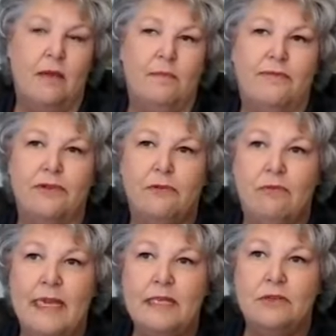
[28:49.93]
But for the
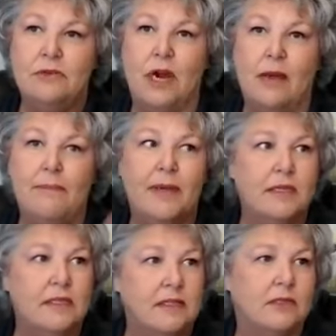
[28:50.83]
raindrop,
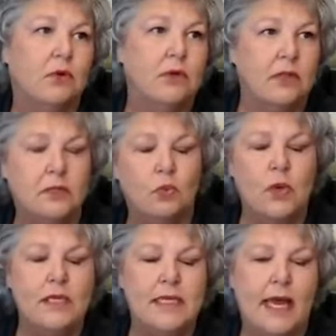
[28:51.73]
because it's sort of this
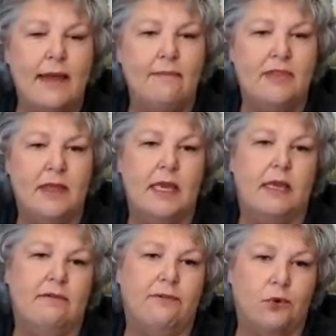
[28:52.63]
one-time
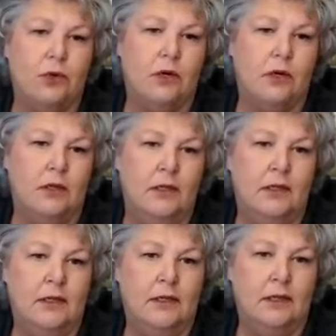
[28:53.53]
thing for
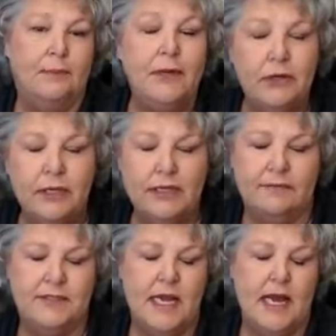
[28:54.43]
a period
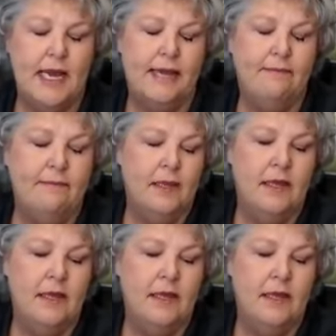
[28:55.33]
of time,